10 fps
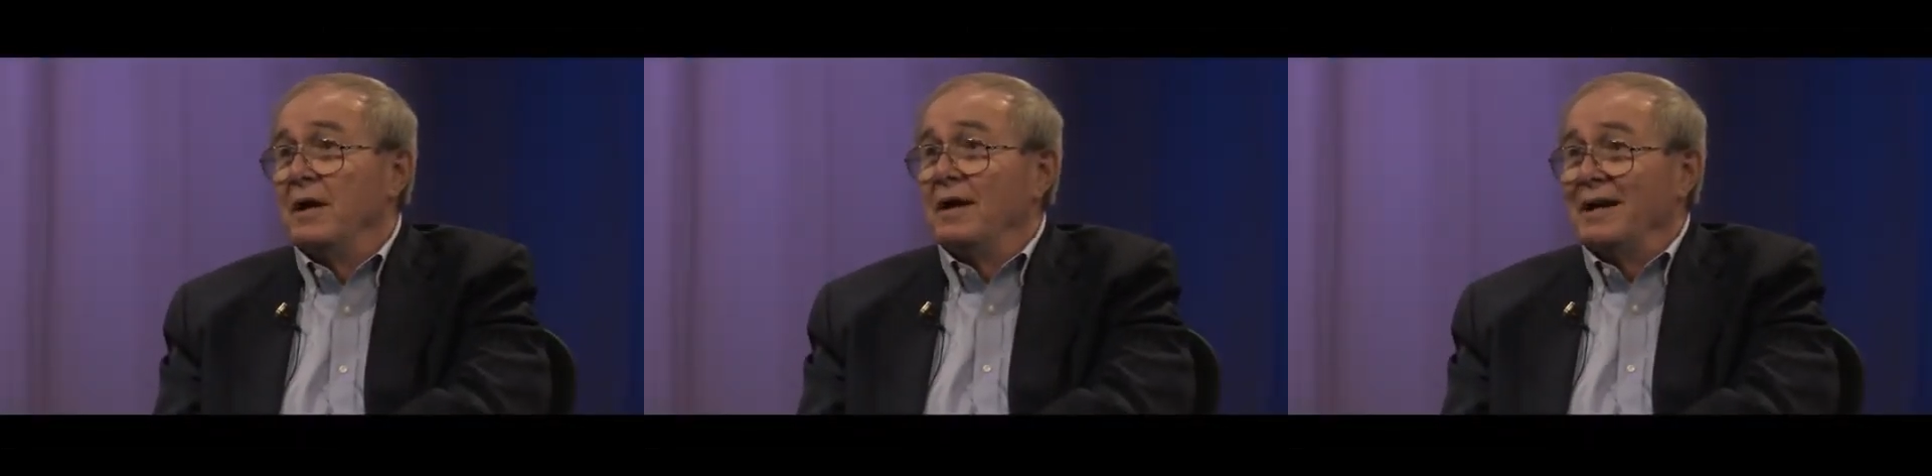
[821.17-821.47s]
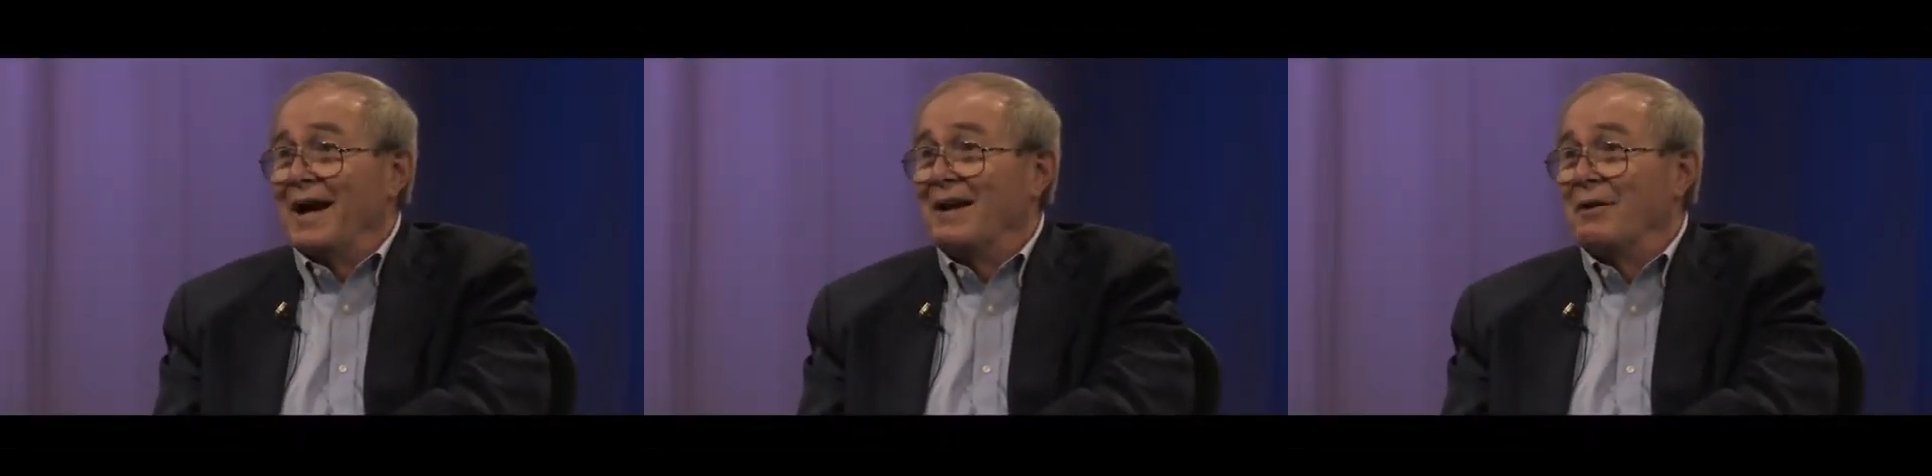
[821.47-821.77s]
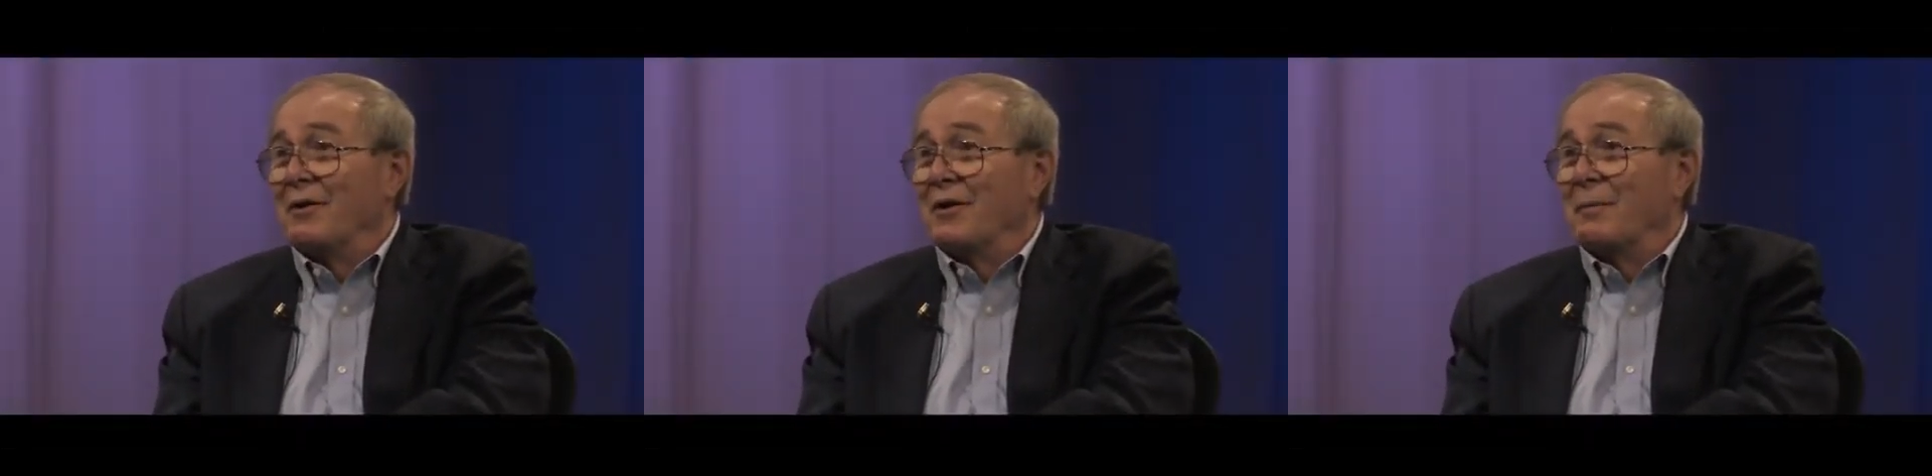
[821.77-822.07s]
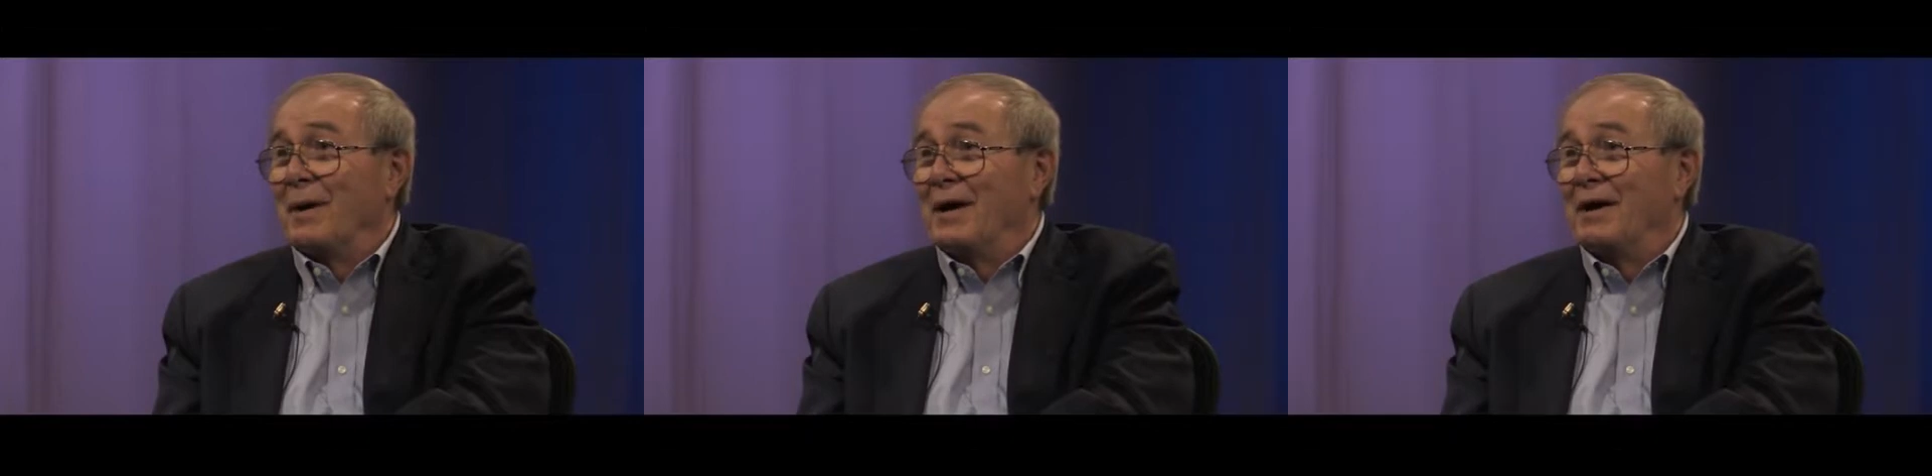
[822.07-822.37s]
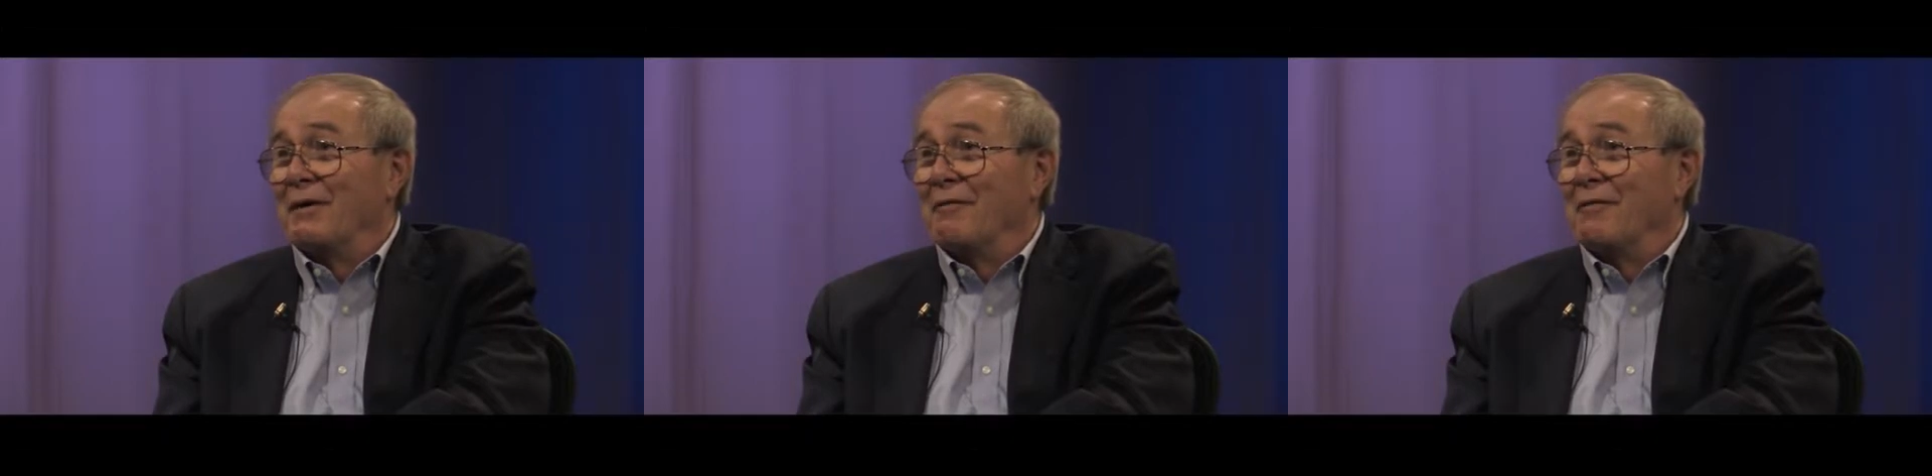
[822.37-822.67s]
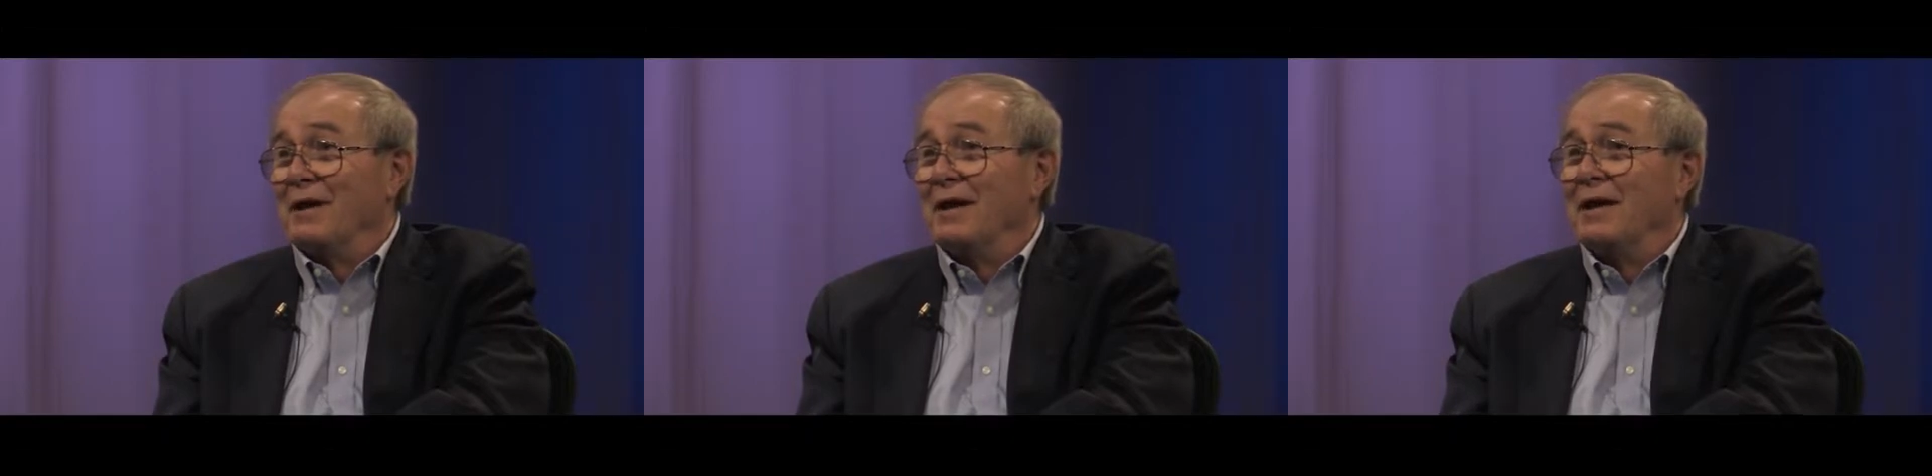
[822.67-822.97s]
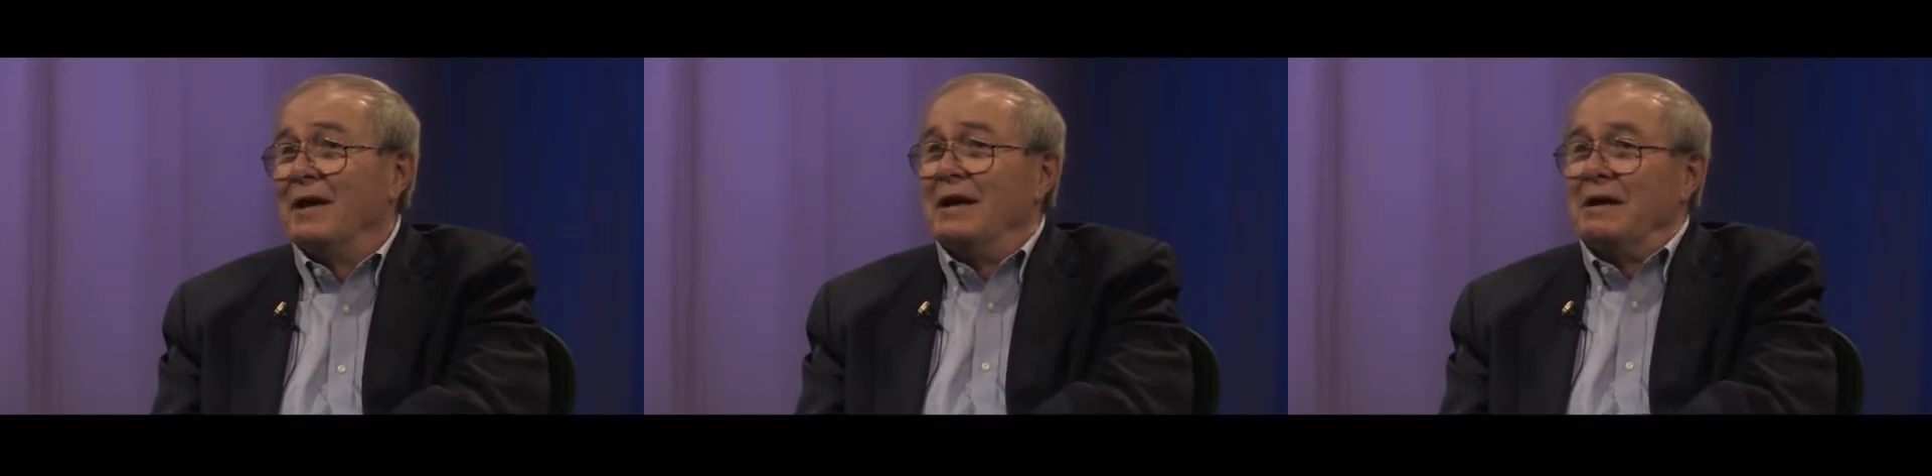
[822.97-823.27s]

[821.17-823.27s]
guided autobiography. Yeah, yeah.